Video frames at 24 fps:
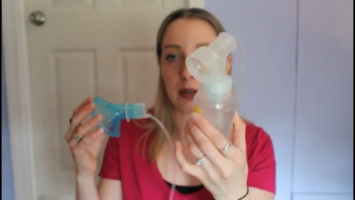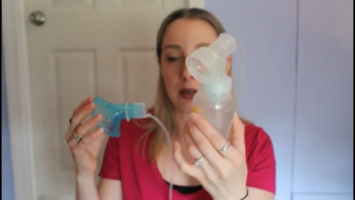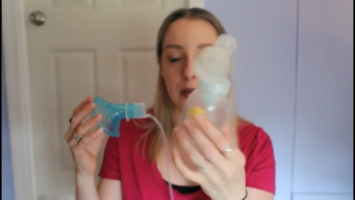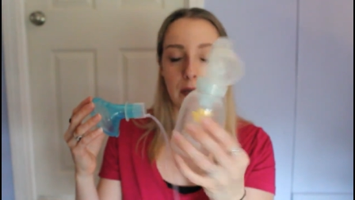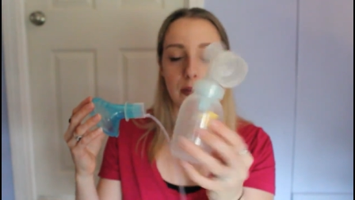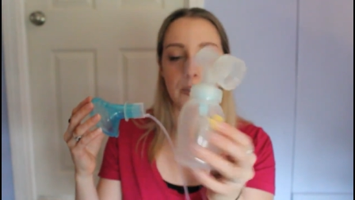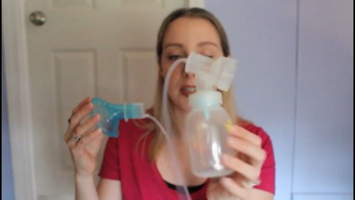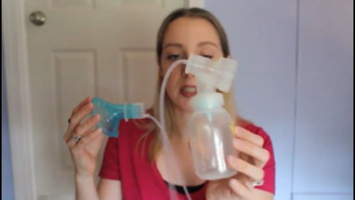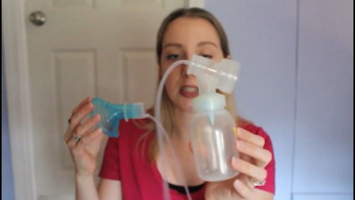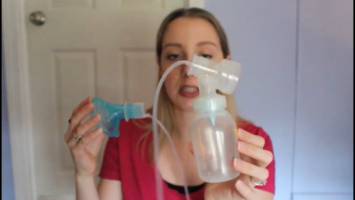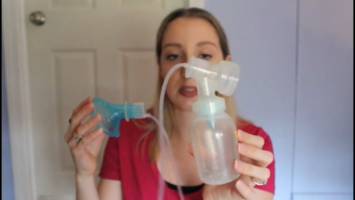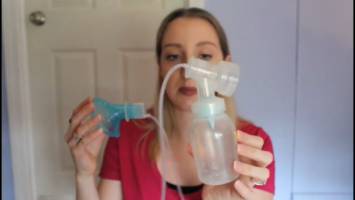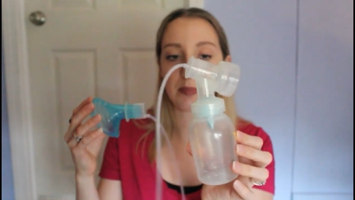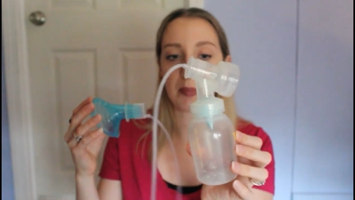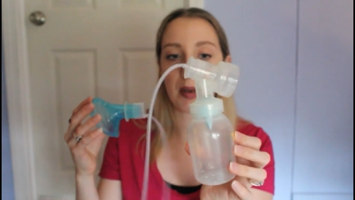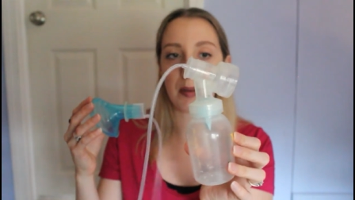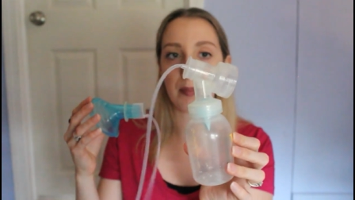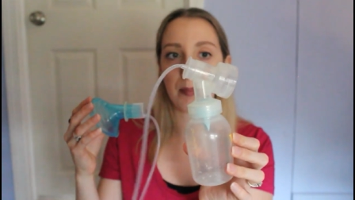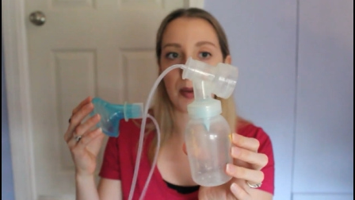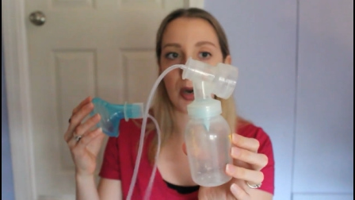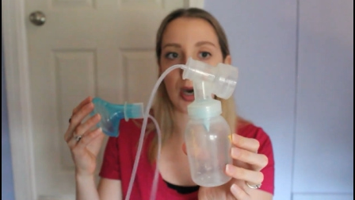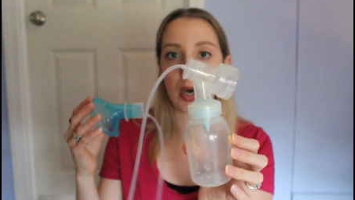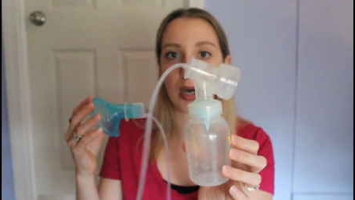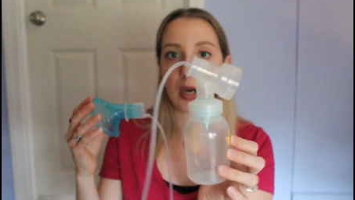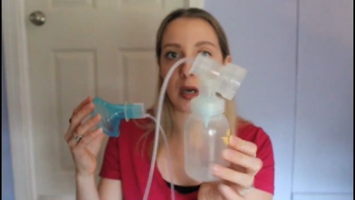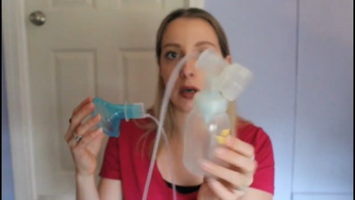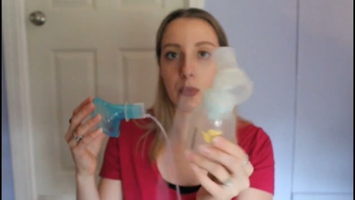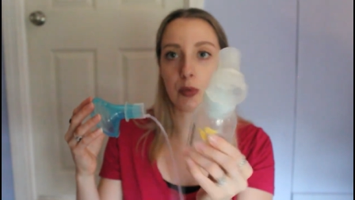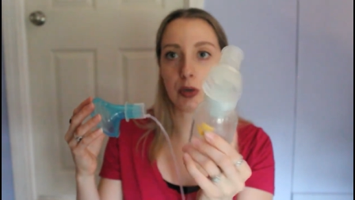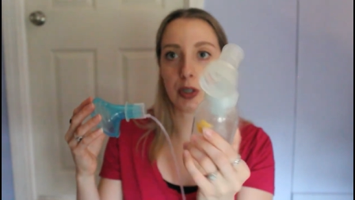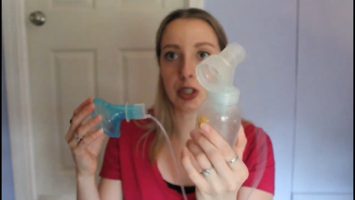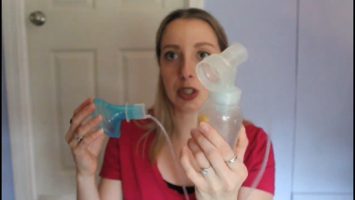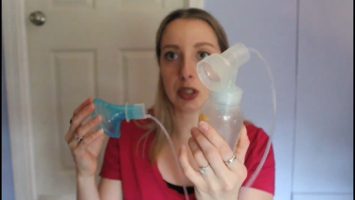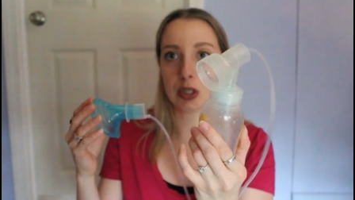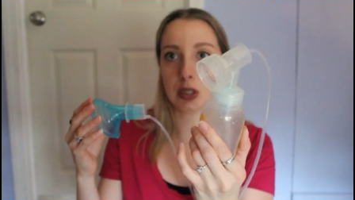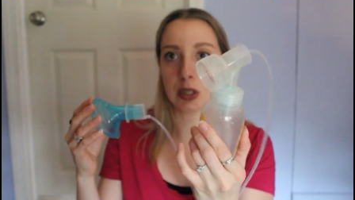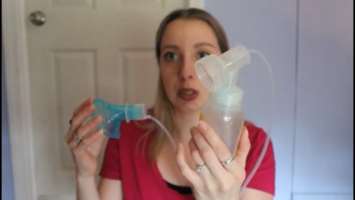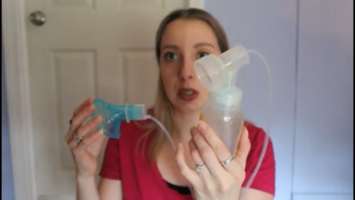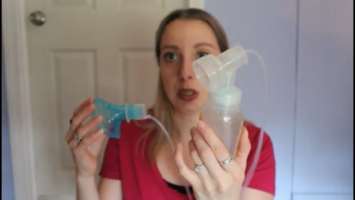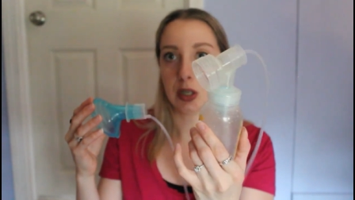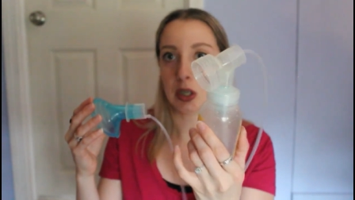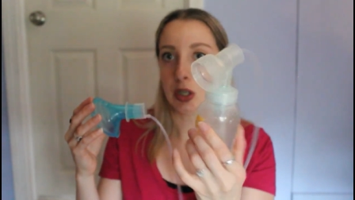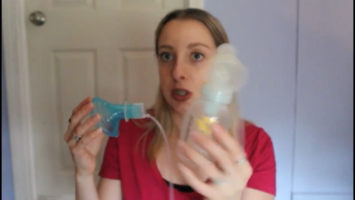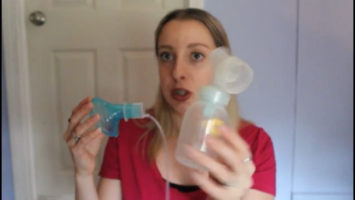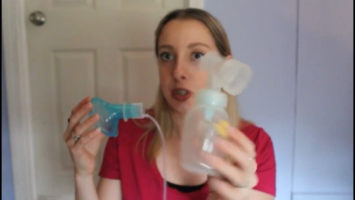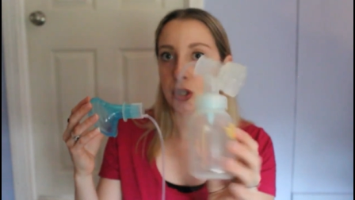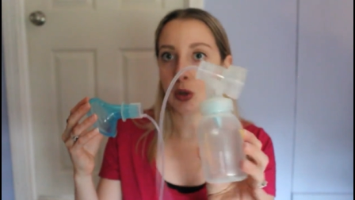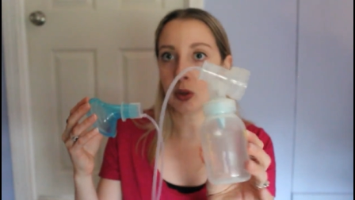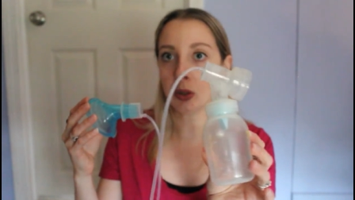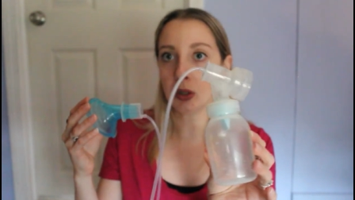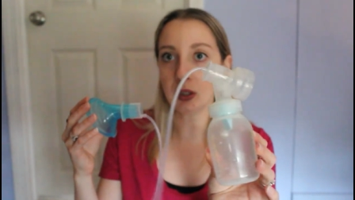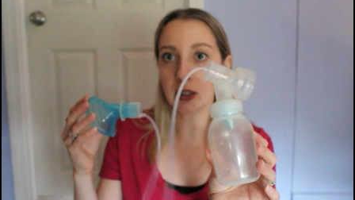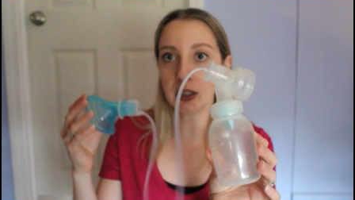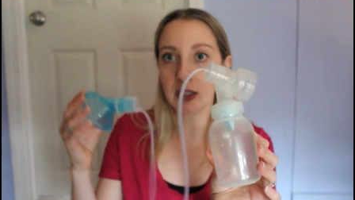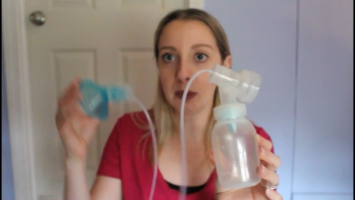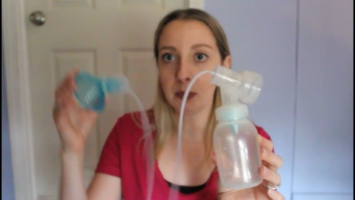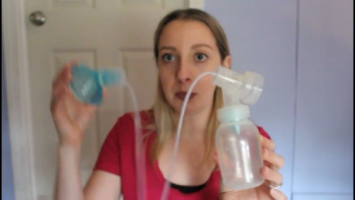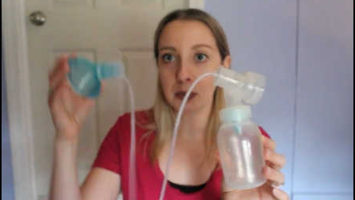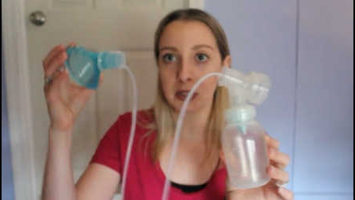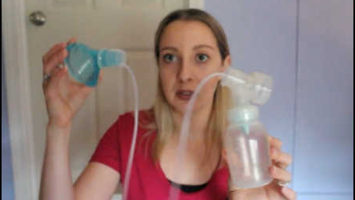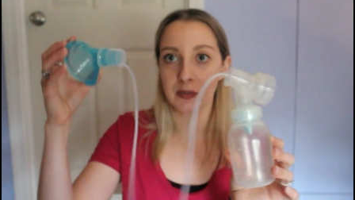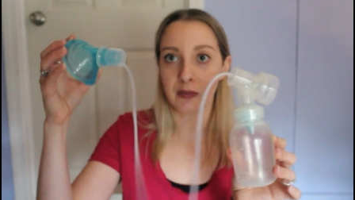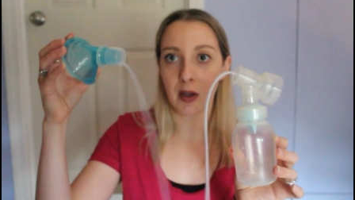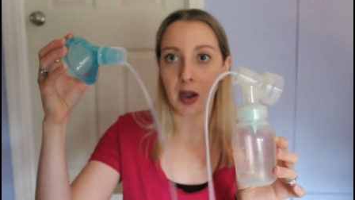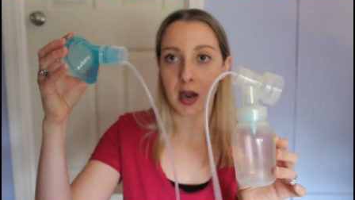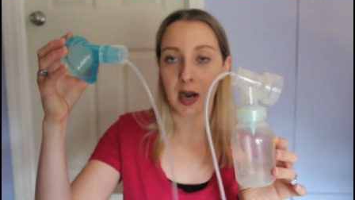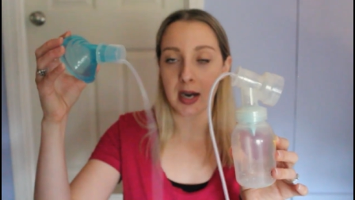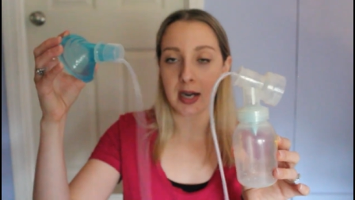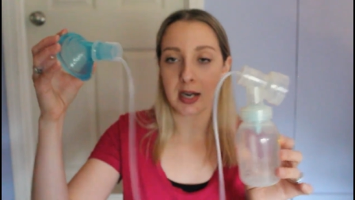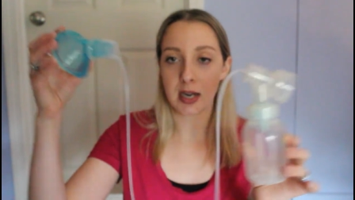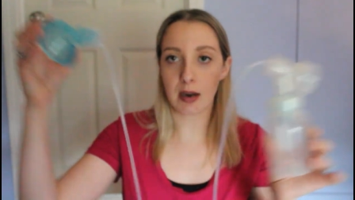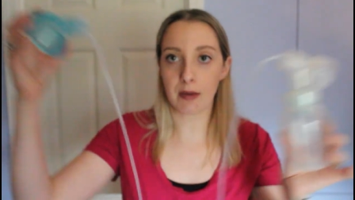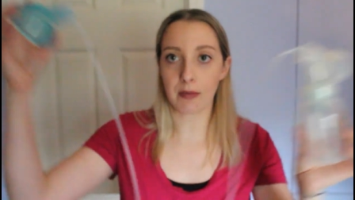or this pump part, which totally was fine.